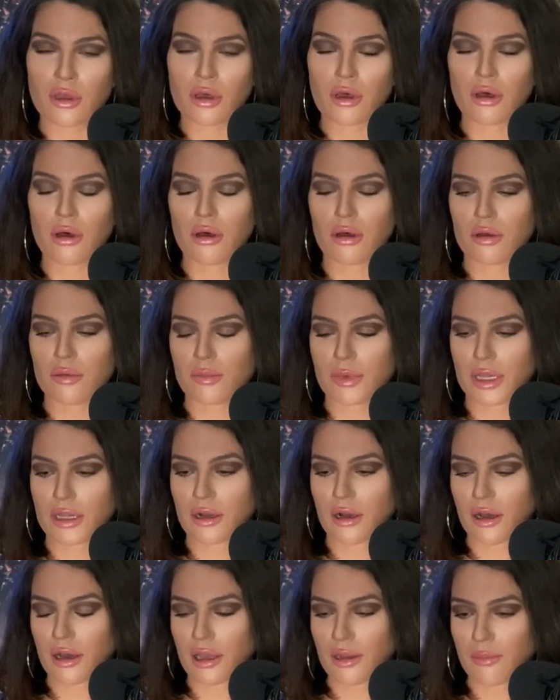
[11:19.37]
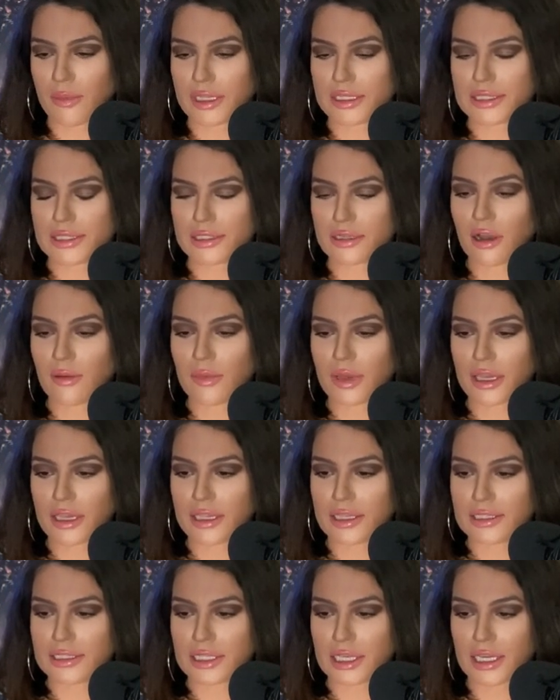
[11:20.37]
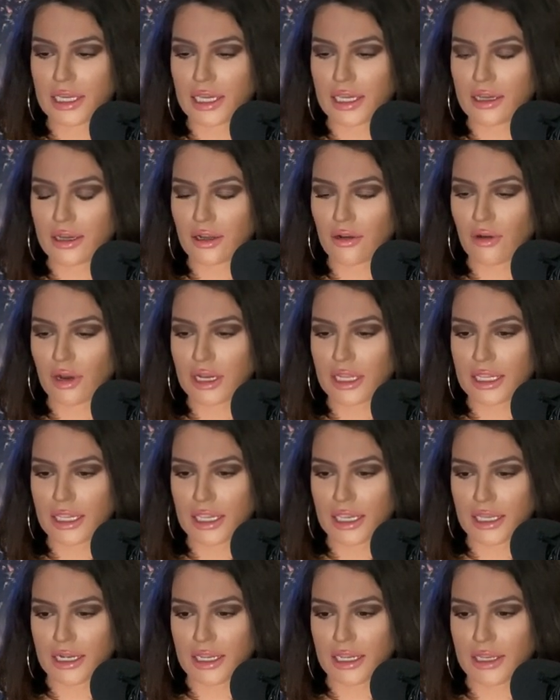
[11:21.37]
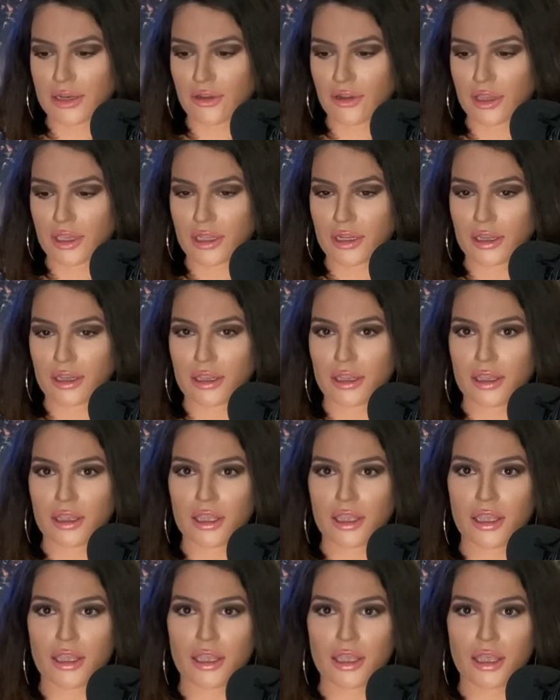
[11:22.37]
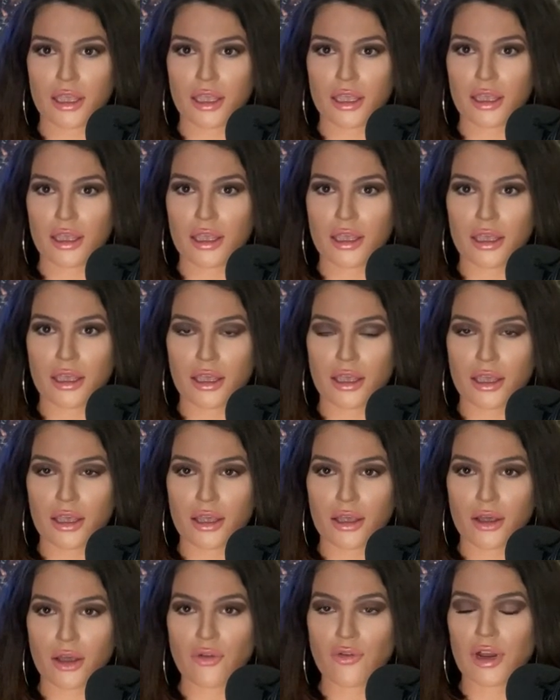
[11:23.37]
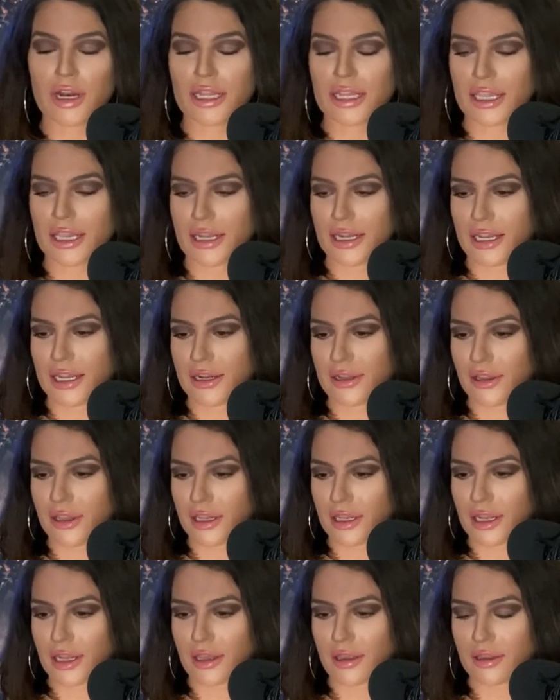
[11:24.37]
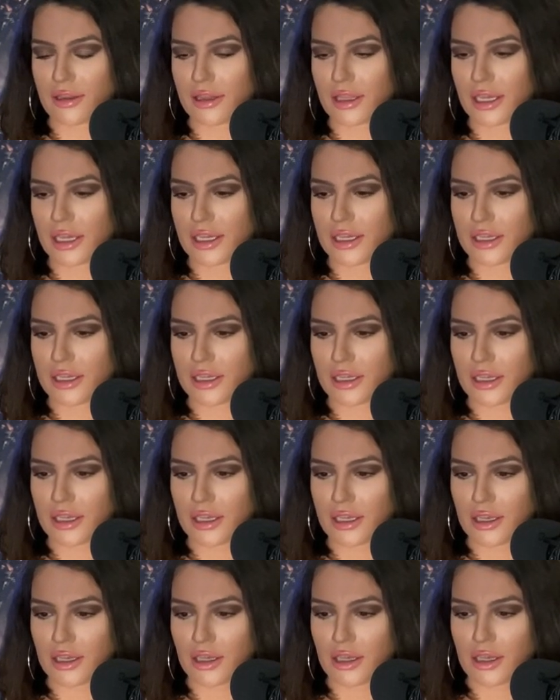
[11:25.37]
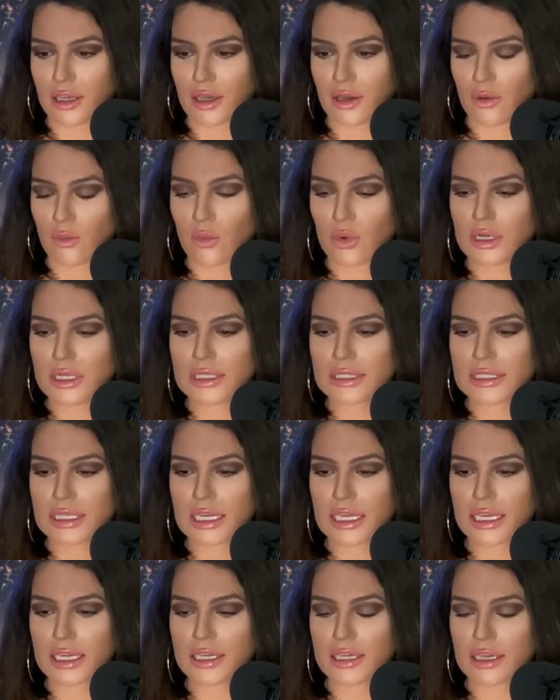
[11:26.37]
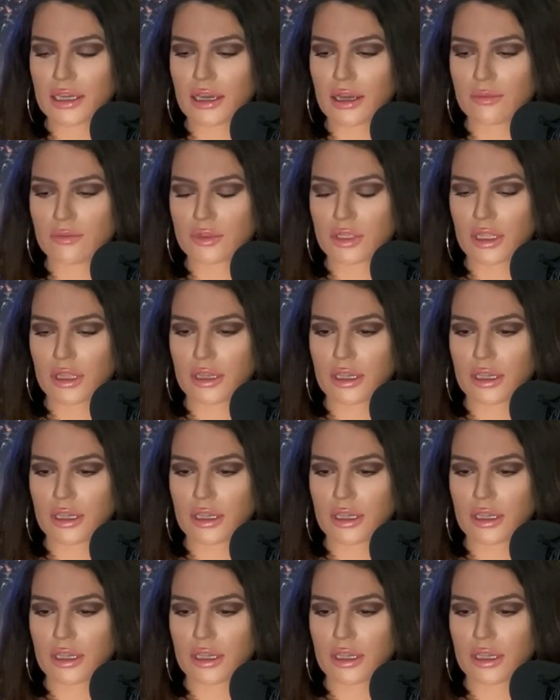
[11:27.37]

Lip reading: Oh, my God. My stomach is, like, already can't handle it. Already can't handle it. Like, what is, like, I'm